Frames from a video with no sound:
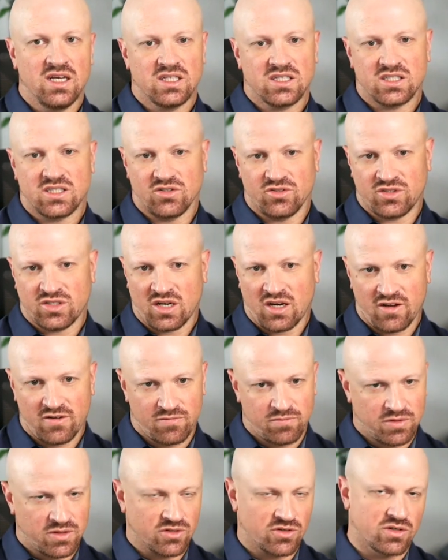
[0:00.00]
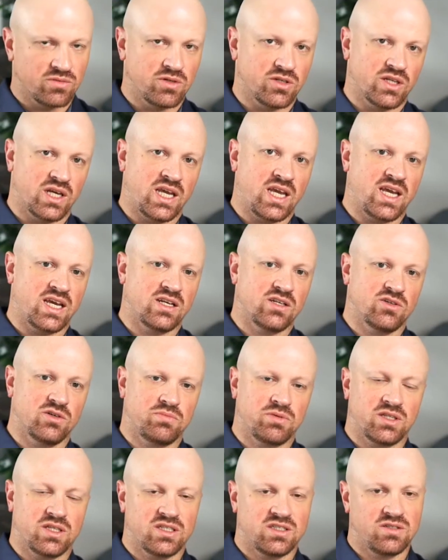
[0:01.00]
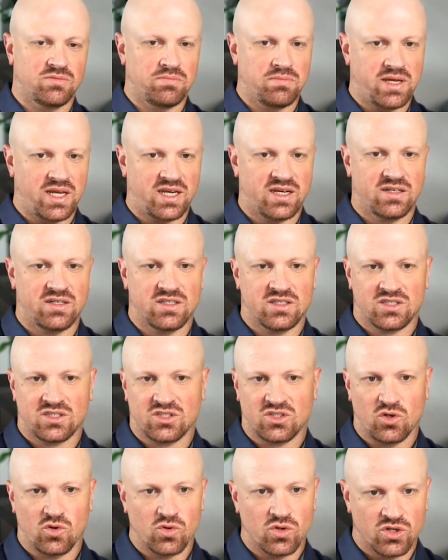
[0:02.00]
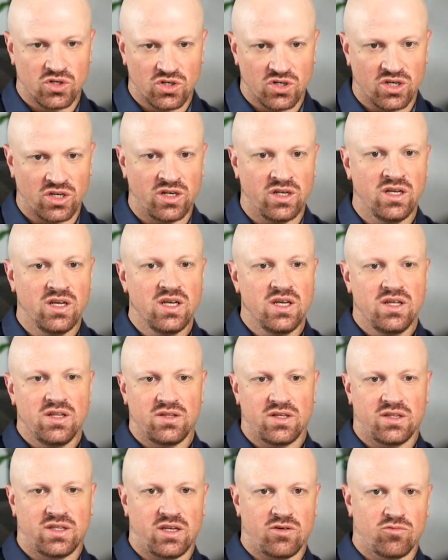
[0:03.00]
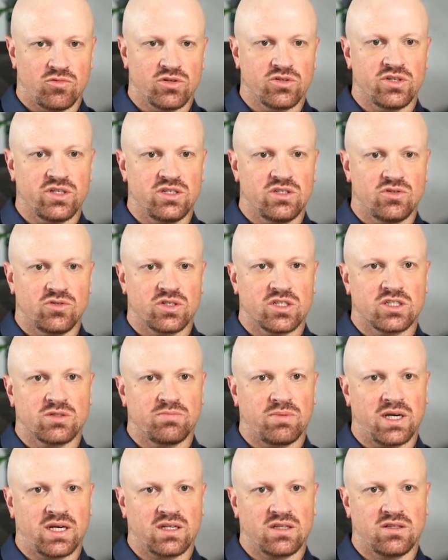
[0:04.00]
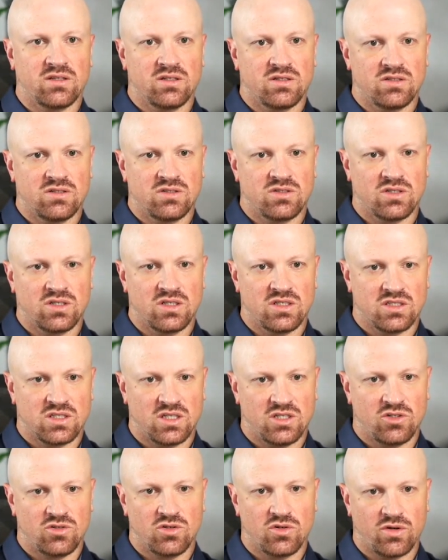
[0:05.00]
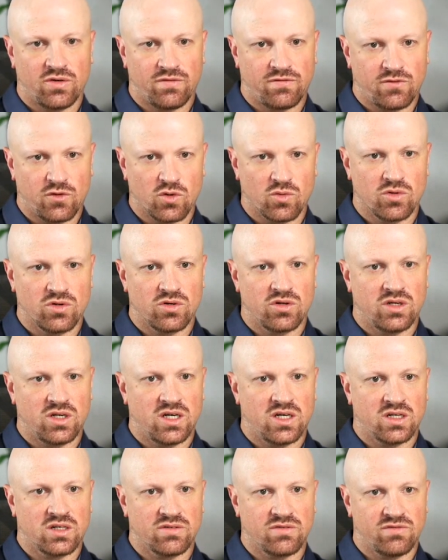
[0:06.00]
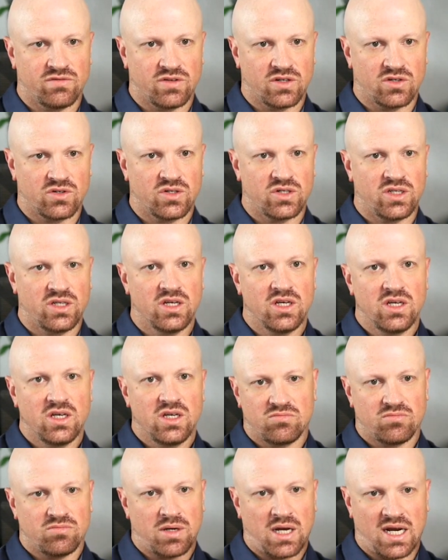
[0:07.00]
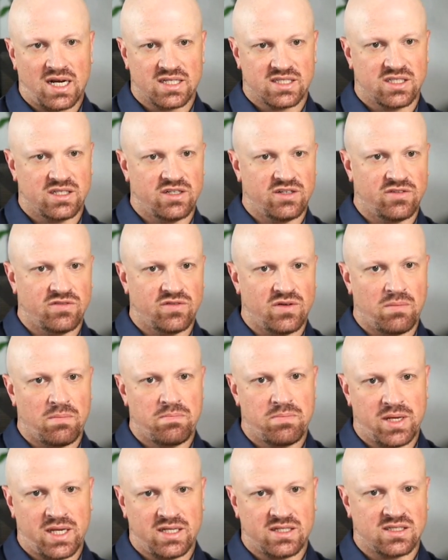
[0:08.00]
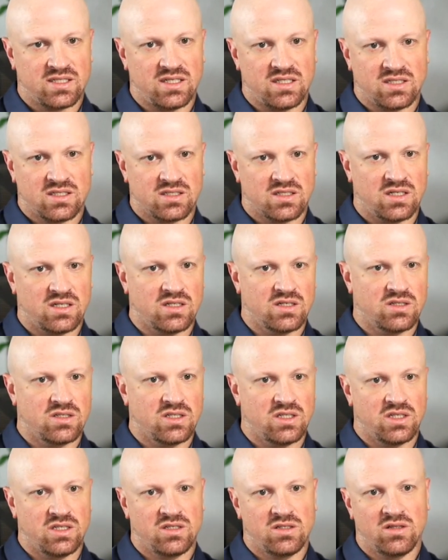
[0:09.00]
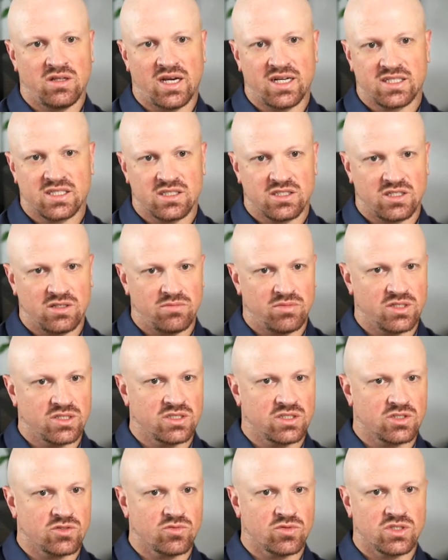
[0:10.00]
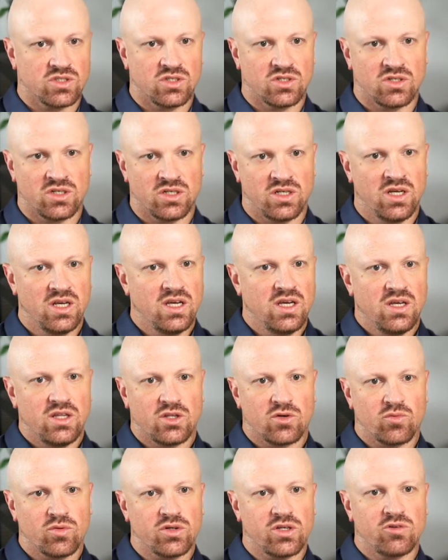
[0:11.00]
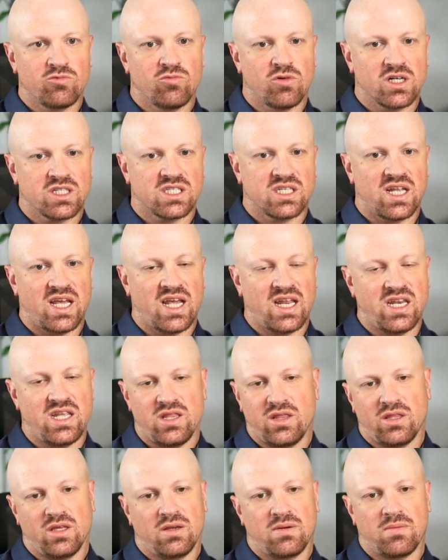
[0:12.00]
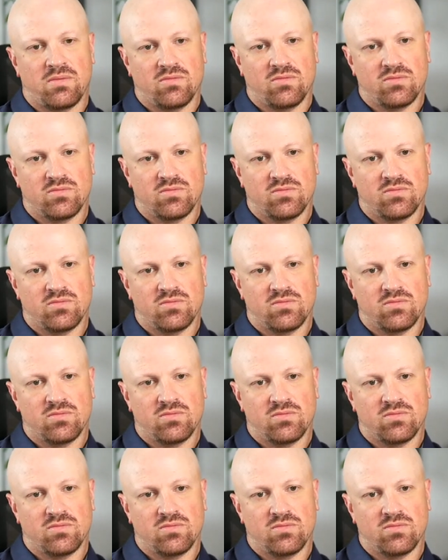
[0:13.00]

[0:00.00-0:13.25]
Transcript: still tough, but they're going to be able to handle it. But the demand is so good that they really do expect it to continue going forward on a very positive basis. The licensing business was good. There really wasn't anything